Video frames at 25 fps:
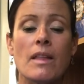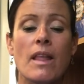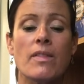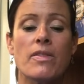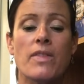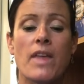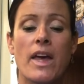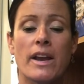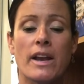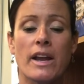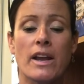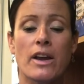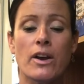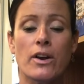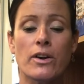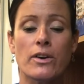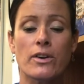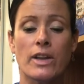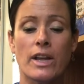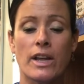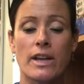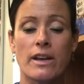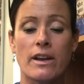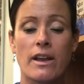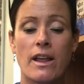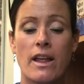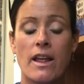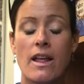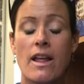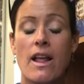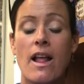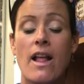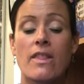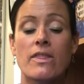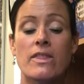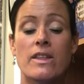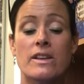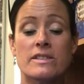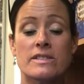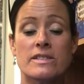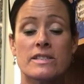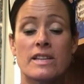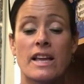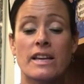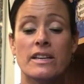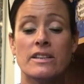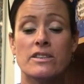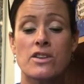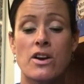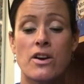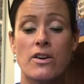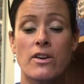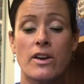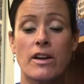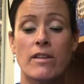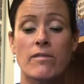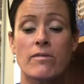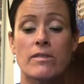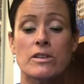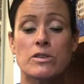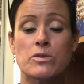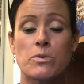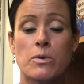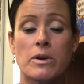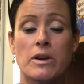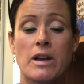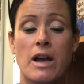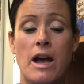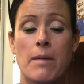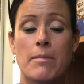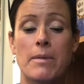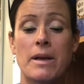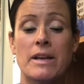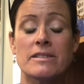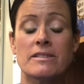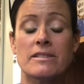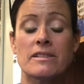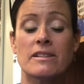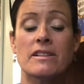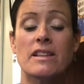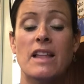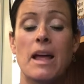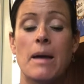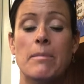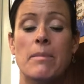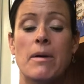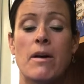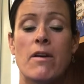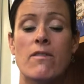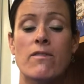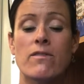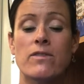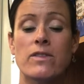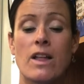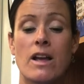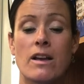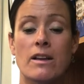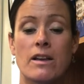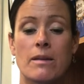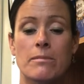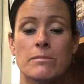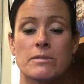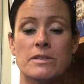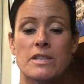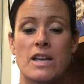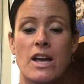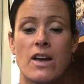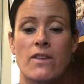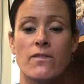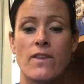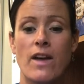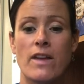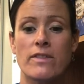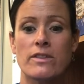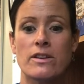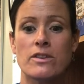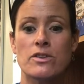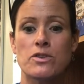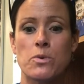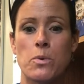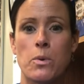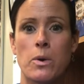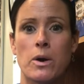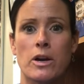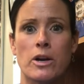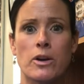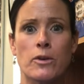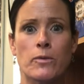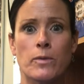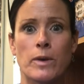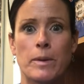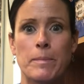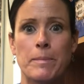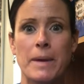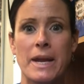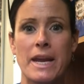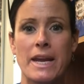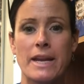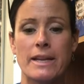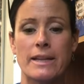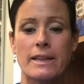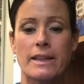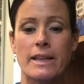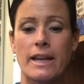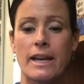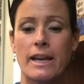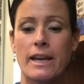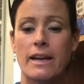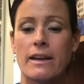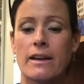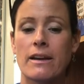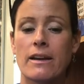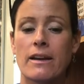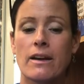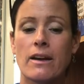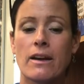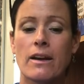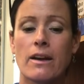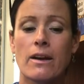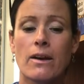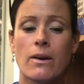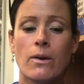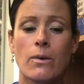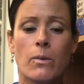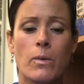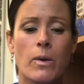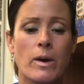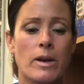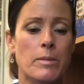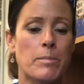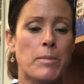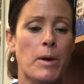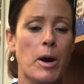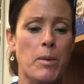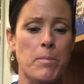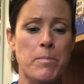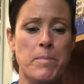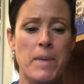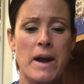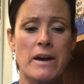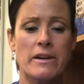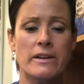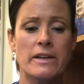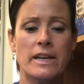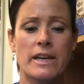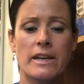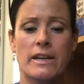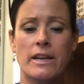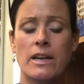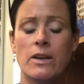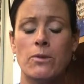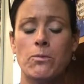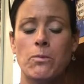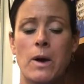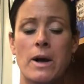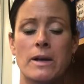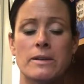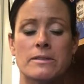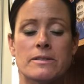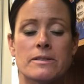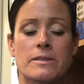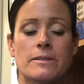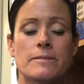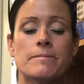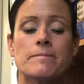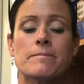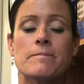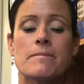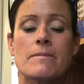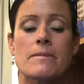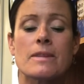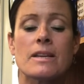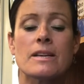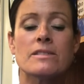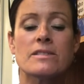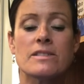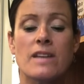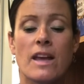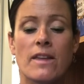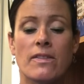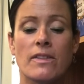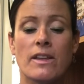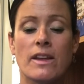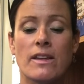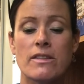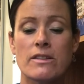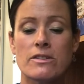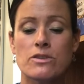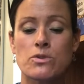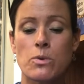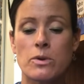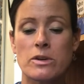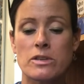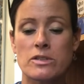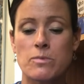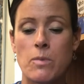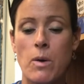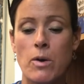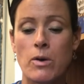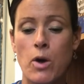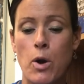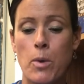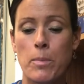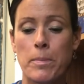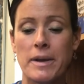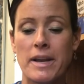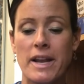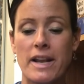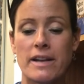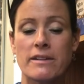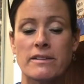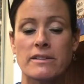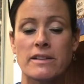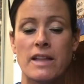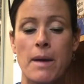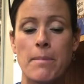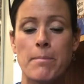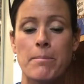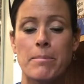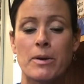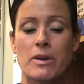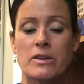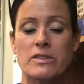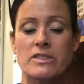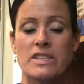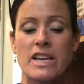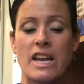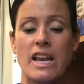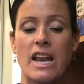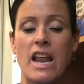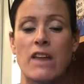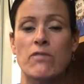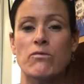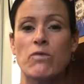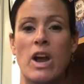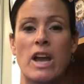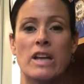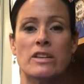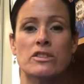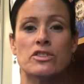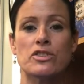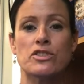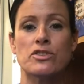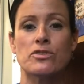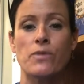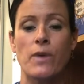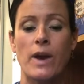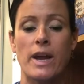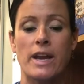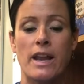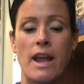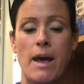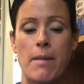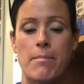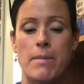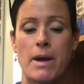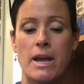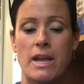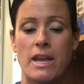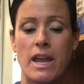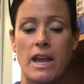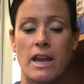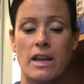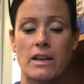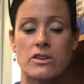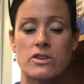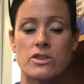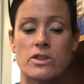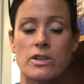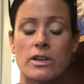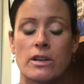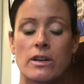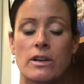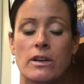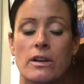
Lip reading: Then I heard it. The slight turning of the doorknob as Clem flung himself at the door repeatedly. What a barbarian he was! Suddenly, the door swung open and Clem burst in and ran straight at my cage.